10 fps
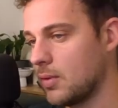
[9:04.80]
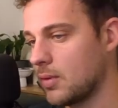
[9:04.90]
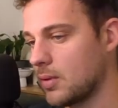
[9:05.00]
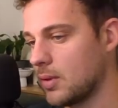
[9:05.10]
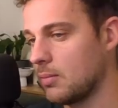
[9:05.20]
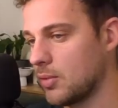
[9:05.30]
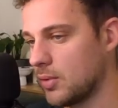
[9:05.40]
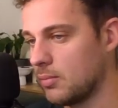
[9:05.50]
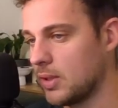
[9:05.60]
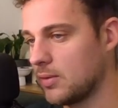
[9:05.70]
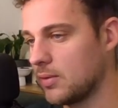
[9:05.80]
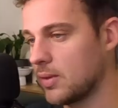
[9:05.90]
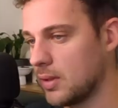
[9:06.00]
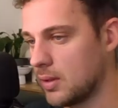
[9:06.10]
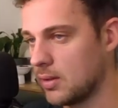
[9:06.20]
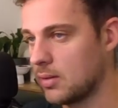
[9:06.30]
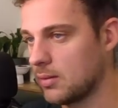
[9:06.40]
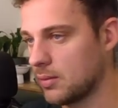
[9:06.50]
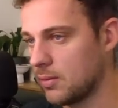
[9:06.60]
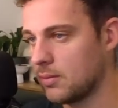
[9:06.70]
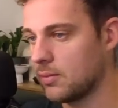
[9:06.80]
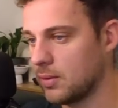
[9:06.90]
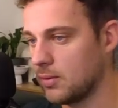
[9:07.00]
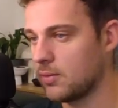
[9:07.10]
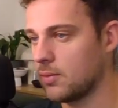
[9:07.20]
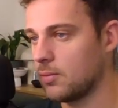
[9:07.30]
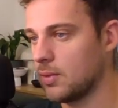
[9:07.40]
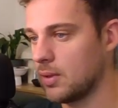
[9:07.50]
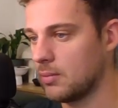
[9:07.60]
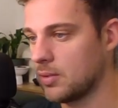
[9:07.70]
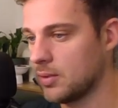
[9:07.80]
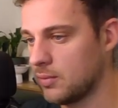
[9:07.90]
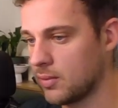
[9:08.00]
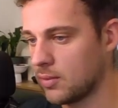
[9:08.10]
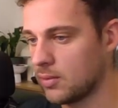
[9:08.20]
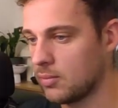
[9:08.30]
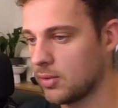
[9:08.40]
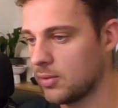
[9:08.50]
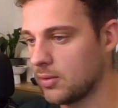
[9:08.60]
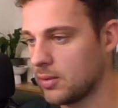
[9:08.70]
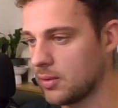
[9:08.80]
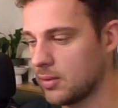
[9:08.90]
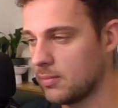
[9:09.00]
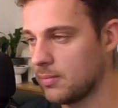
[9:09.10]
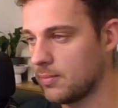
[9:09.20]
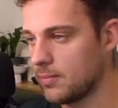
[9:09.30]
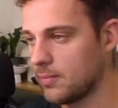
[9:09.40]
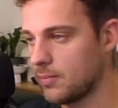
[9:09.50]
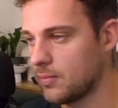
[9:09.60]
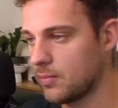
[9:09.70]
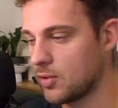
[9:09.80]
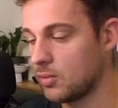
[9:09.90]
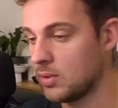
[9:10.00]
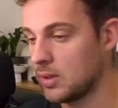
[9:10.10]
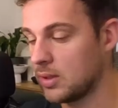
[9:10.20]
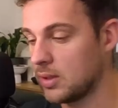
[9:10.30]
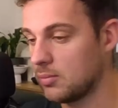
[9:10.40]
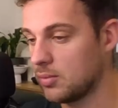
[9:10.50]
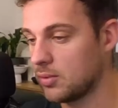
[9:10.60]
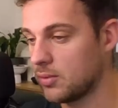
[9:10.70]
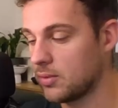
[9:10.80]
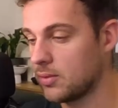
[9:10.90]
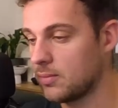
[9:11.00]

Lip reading: Okay, I'm gonna mate a king here somewhere. I'm not even gonna bother queening any pawns.